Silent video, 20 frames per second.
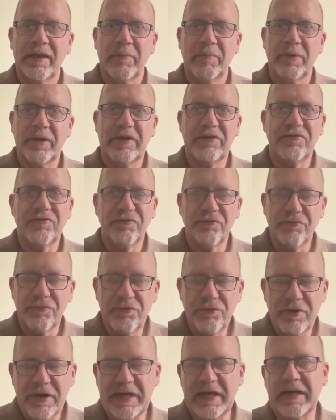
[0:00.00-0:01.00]
But it's
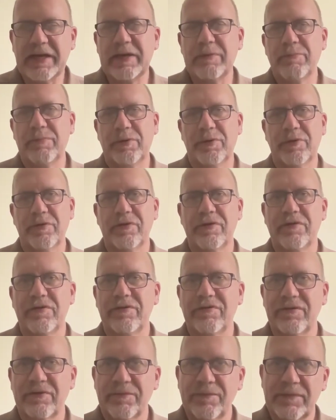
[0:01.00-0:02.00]
really
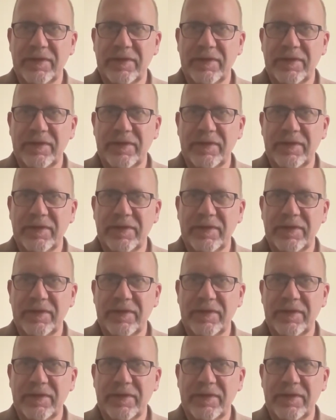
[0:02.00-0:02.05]
important